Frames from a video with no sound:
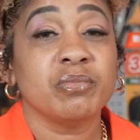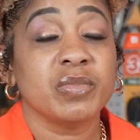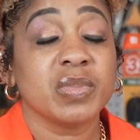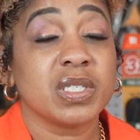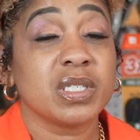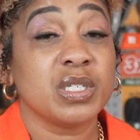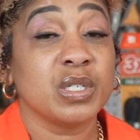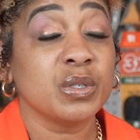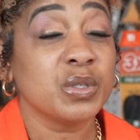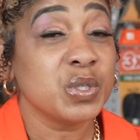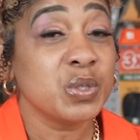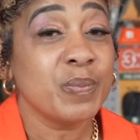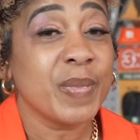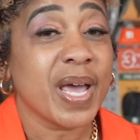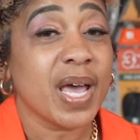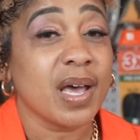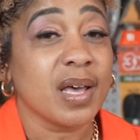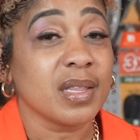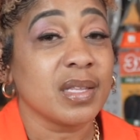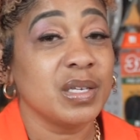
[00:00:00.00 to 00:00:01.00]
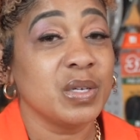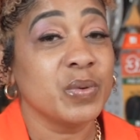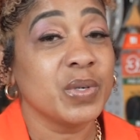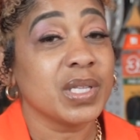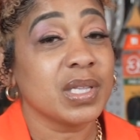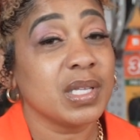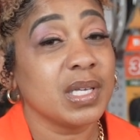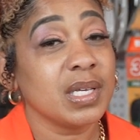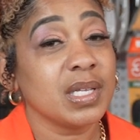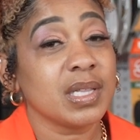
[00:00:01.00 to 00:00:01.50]
still do math. You
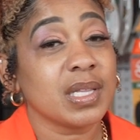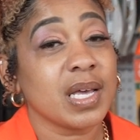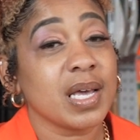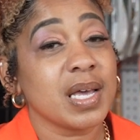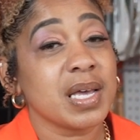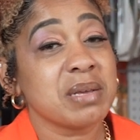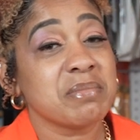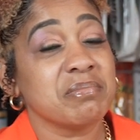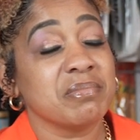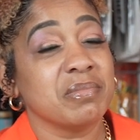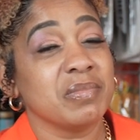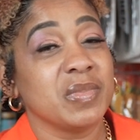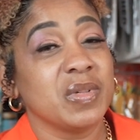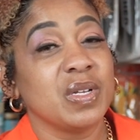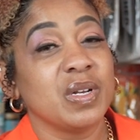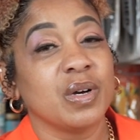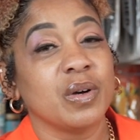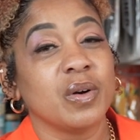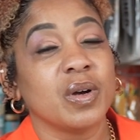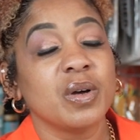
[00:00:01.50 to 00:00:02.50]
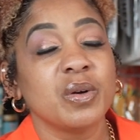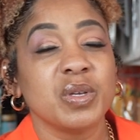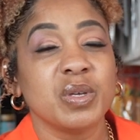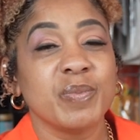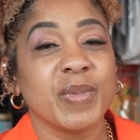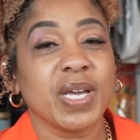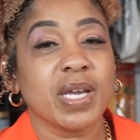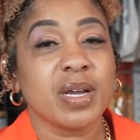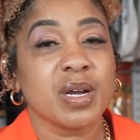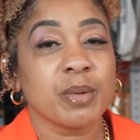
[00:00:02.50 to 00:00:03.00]
would think that, oh, you
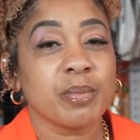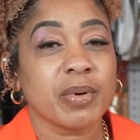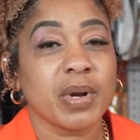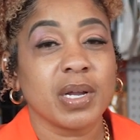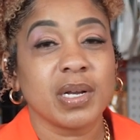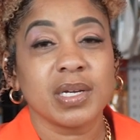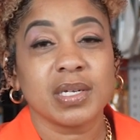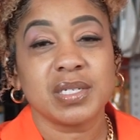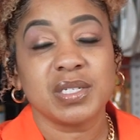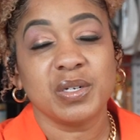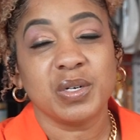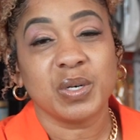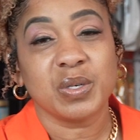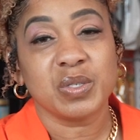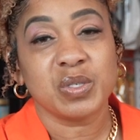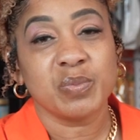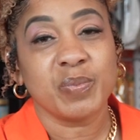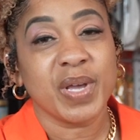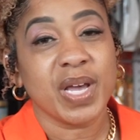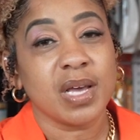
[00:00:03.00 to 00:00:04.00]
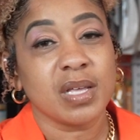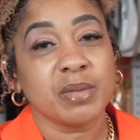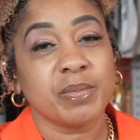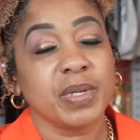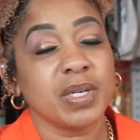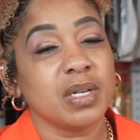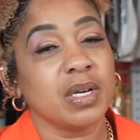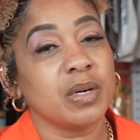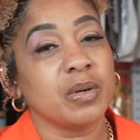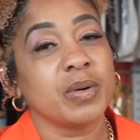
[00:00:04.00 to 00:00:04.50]
make hair products, you don't do math.
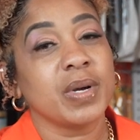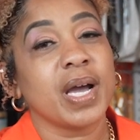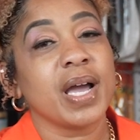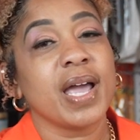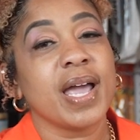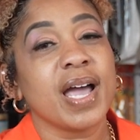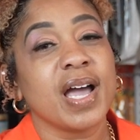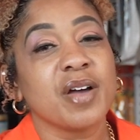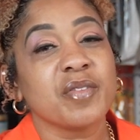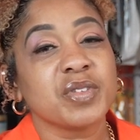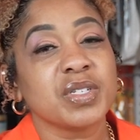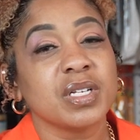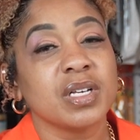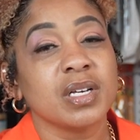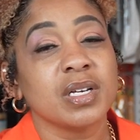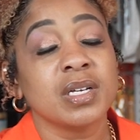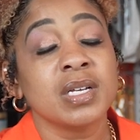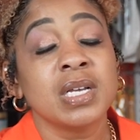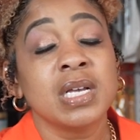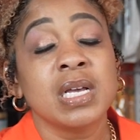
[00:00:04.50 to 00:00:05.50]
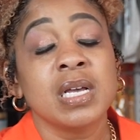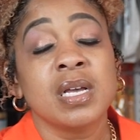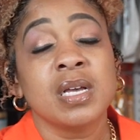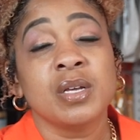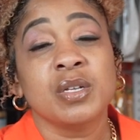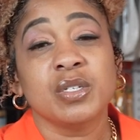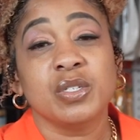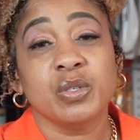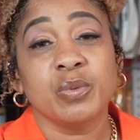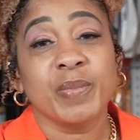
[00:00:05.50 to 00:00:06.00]
But no, I have to
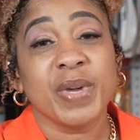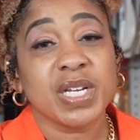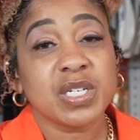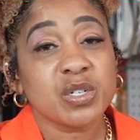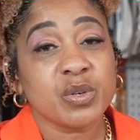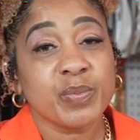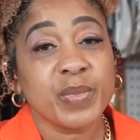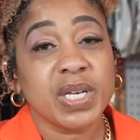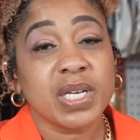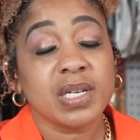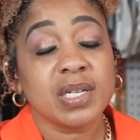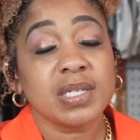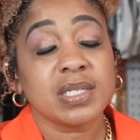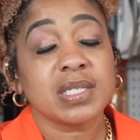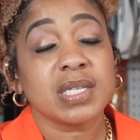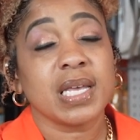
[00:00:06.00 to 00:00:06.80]
do measurements